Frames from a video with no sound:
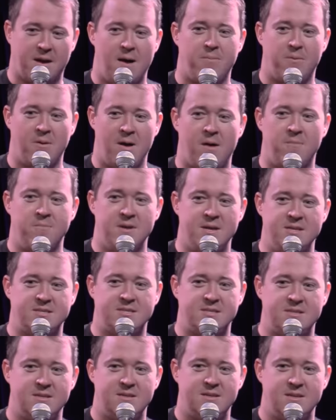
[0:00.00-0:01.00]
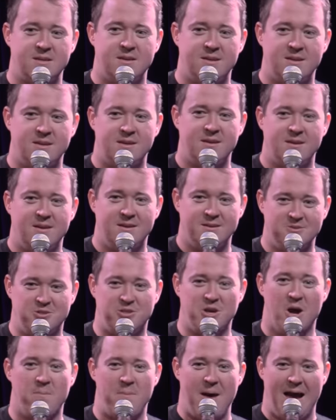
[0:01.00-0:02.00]
a couple lbs,
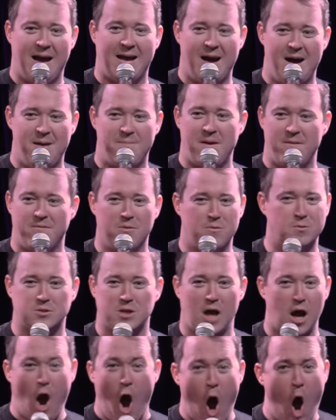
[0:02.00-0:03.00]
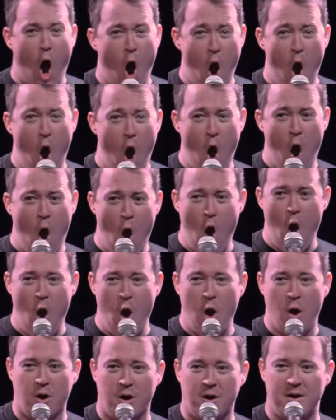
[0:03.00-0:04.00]
show back up, everyone was like,
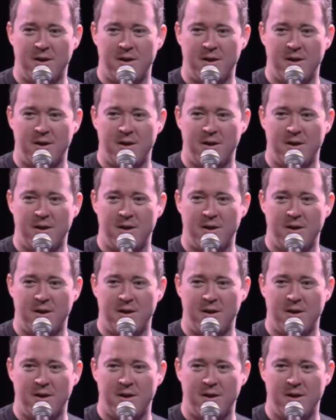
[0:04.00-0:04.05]
oh!